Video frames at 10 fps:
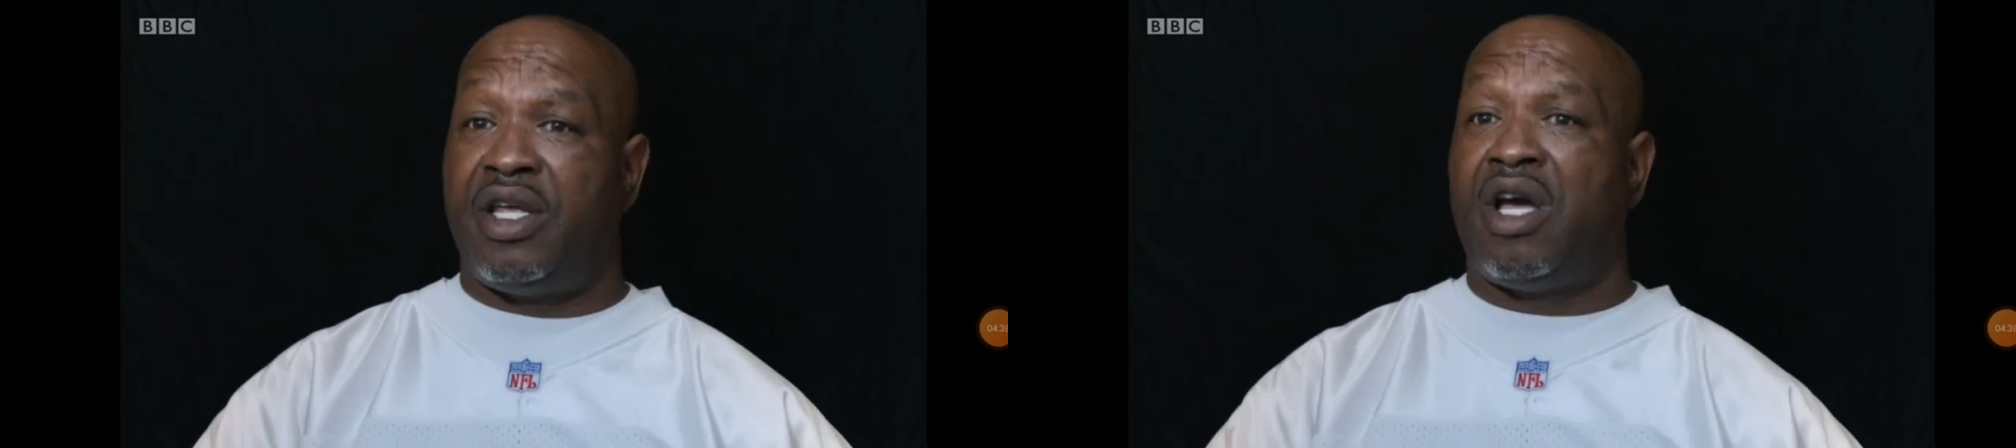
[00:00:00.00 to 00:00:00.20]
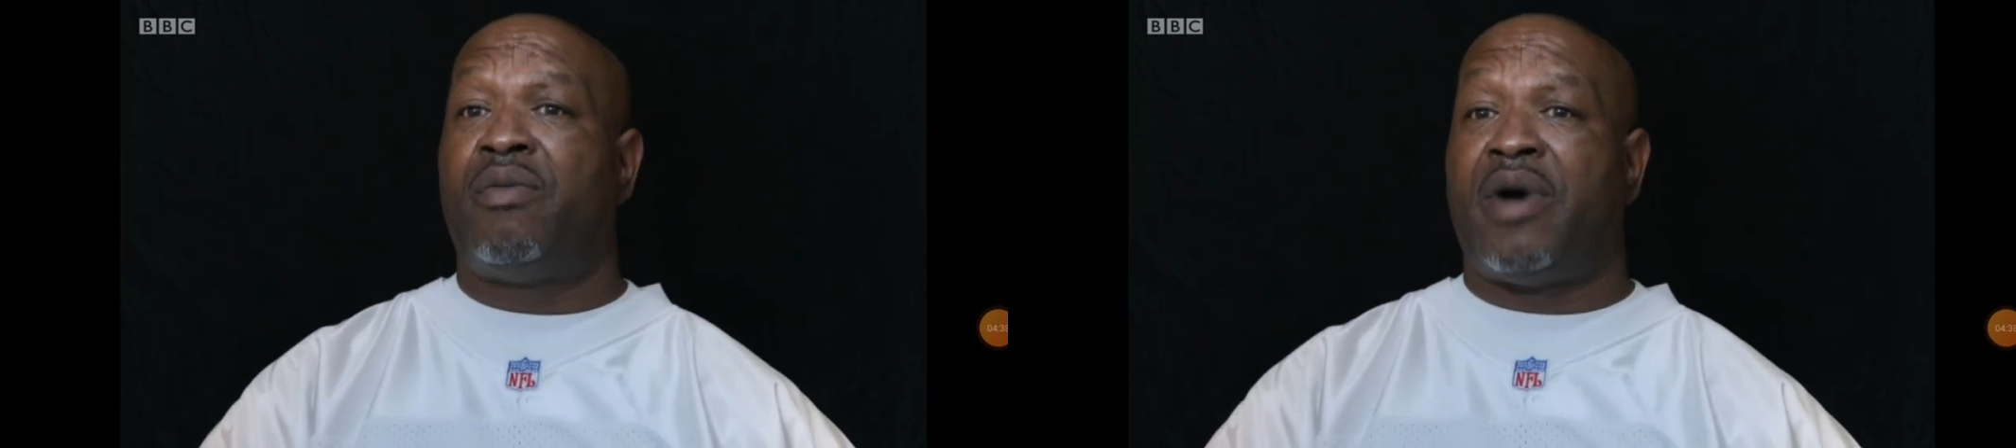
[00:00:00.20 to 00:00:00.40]

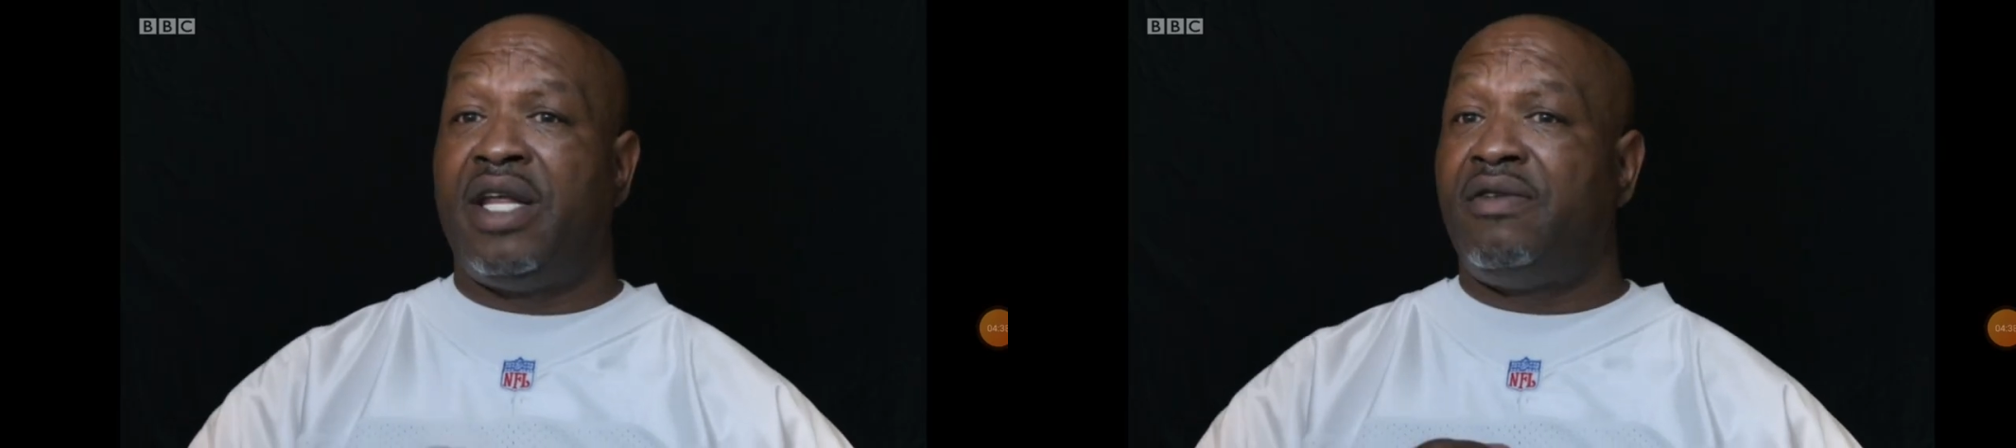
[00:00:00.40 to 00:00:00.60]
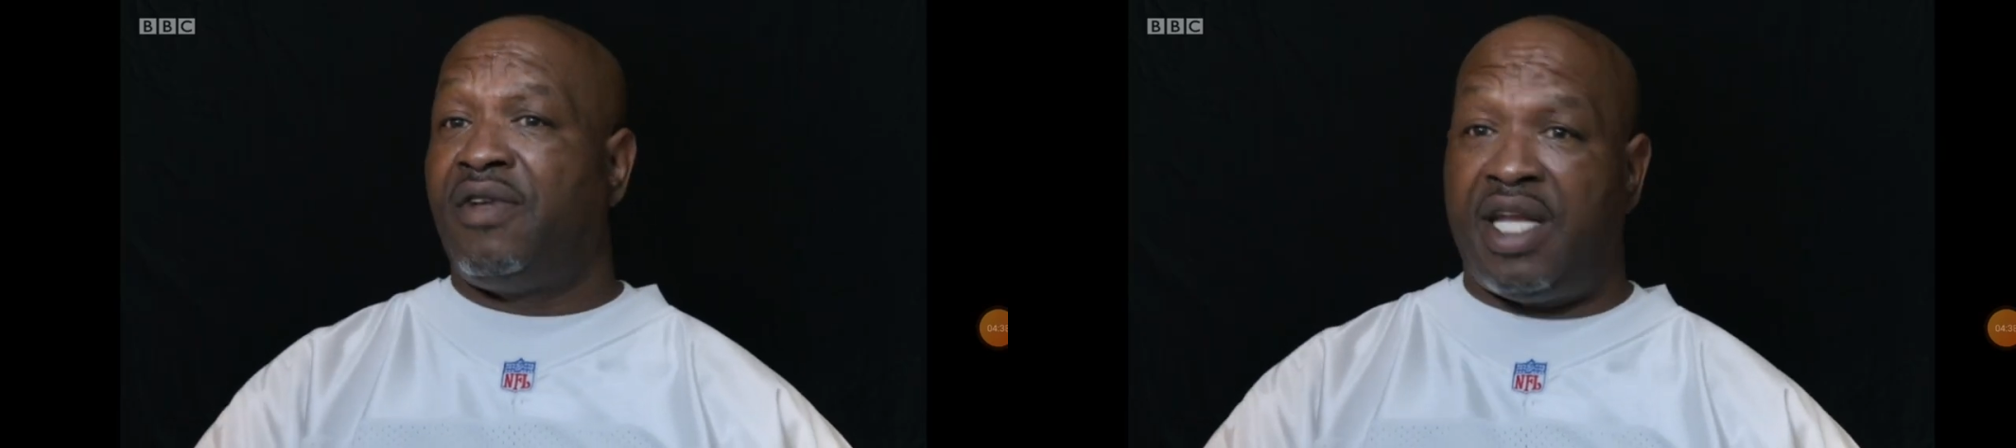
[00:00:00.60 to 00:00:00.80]
y'all
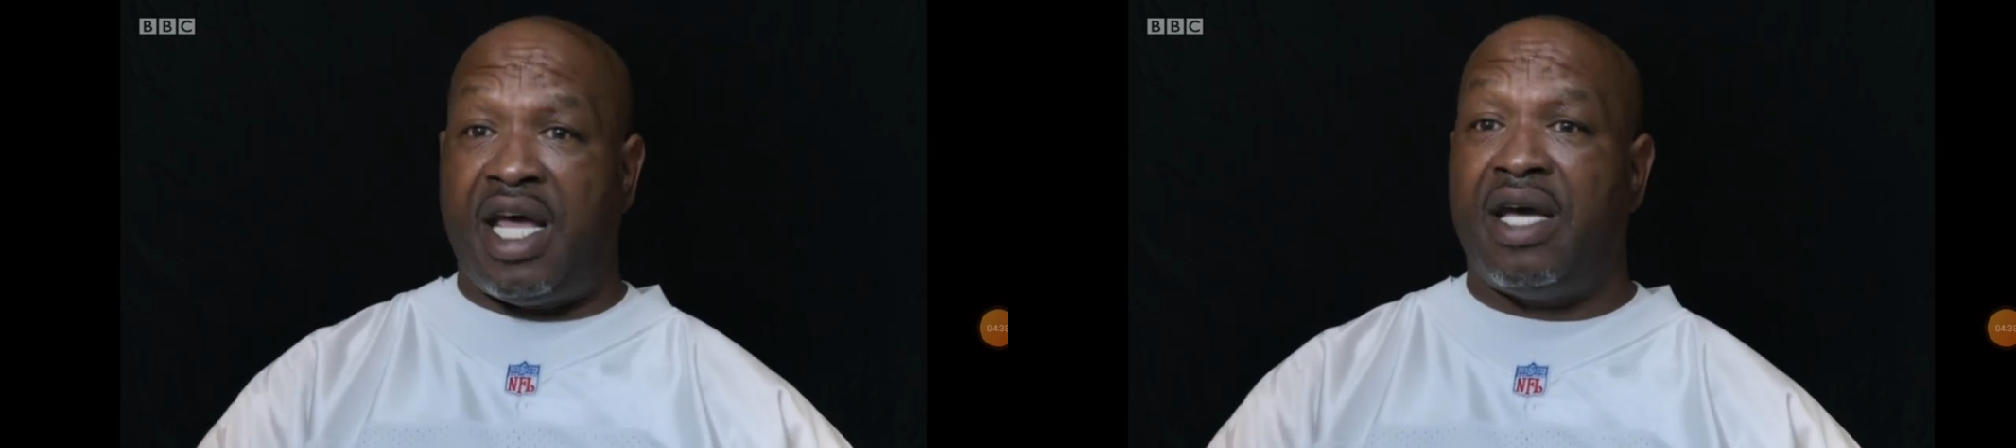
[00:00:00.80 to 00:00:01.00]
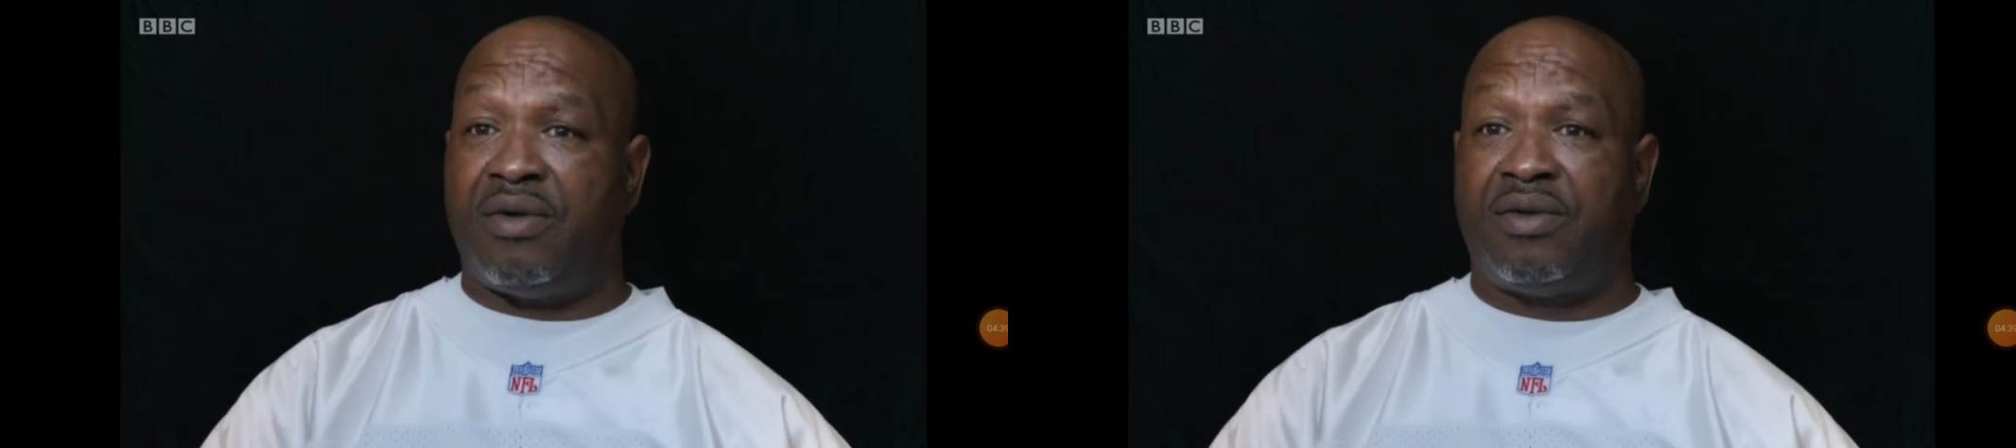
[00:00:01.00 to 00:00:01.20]
y'all might
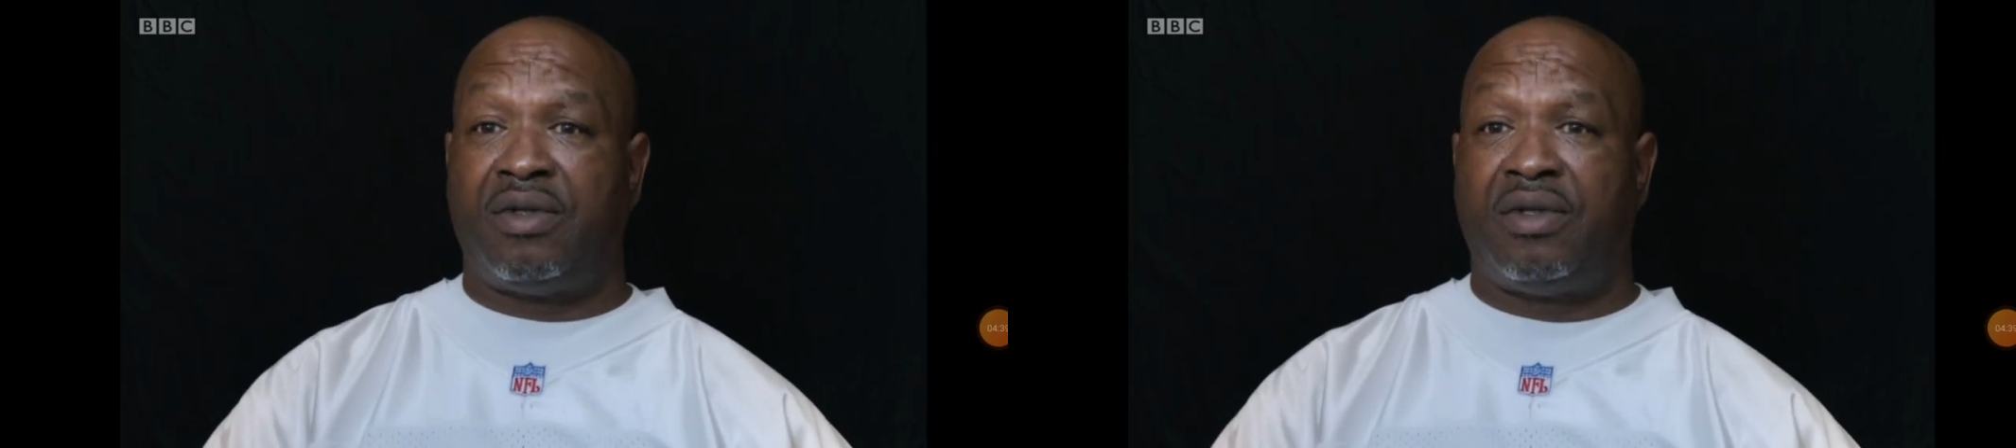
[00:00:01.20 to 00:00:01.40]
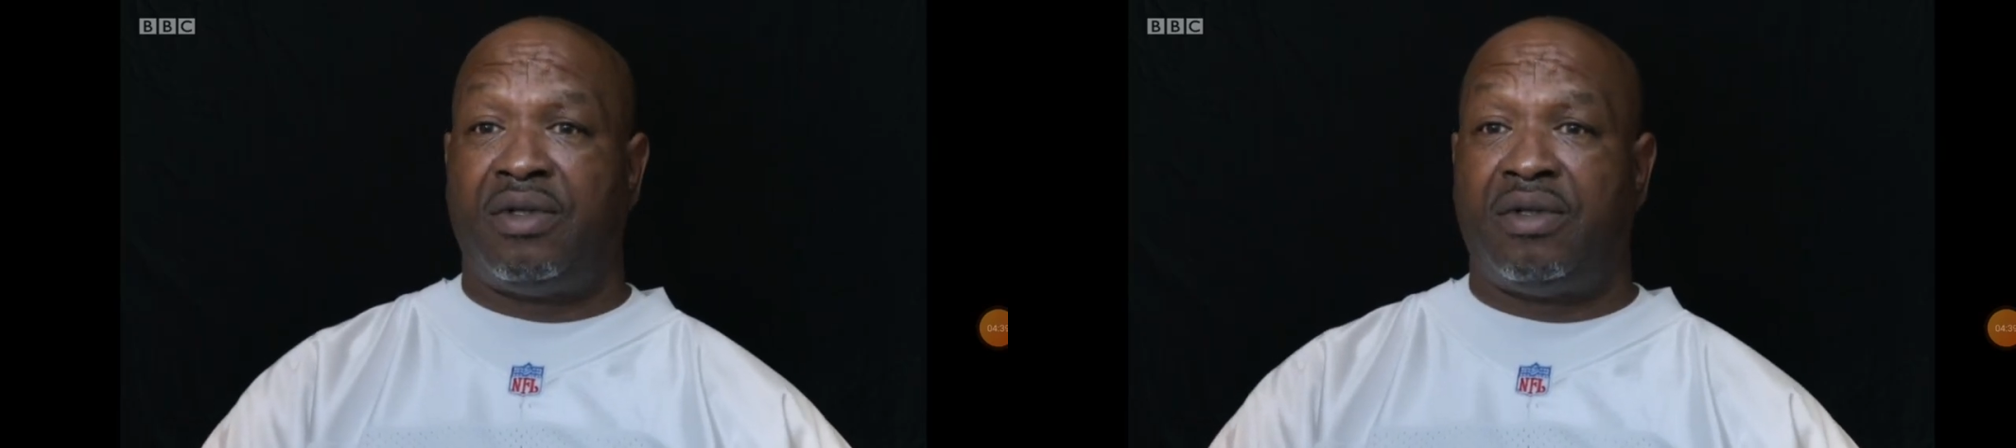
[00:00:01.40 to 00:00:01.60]
get
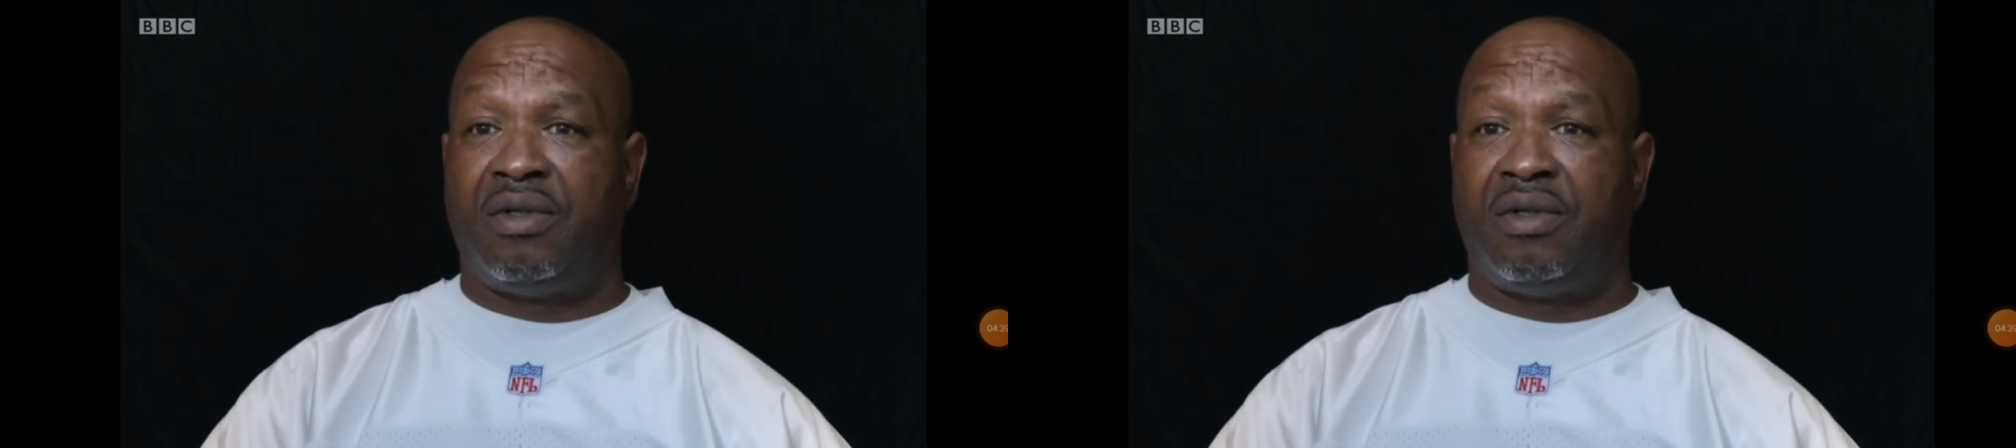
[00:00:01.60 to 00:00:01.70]
down.